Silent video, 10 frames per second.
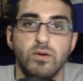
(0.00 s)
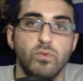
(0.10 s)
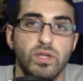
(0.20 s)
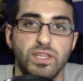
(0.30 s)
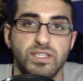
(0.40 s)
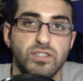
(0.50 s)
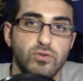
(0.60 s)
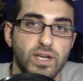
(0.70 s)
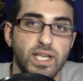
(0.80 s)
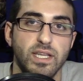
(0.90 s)
Will this
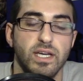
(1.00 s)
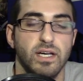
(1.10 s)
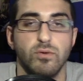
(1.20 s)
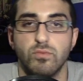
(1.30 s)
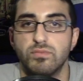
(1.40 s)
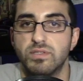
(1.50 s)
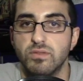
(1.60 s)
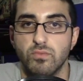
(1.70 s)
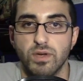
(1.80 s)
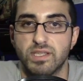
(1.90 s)
screen
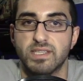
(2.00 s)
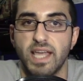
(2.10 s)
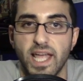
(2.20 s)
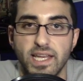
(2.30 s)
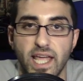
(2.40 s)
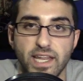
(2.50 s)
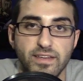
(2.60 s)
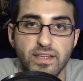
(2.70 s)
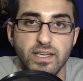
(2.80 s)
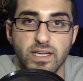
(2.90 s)
withstand
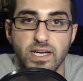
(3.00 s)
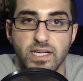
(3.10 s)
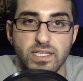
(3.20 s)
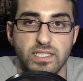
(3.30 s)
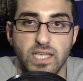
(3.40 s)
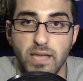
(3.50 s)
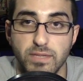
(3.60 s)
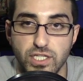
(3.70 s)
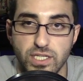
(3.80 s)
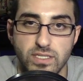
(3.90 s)
any
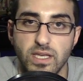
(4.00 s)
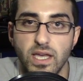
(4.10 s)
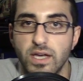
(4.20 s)
damages?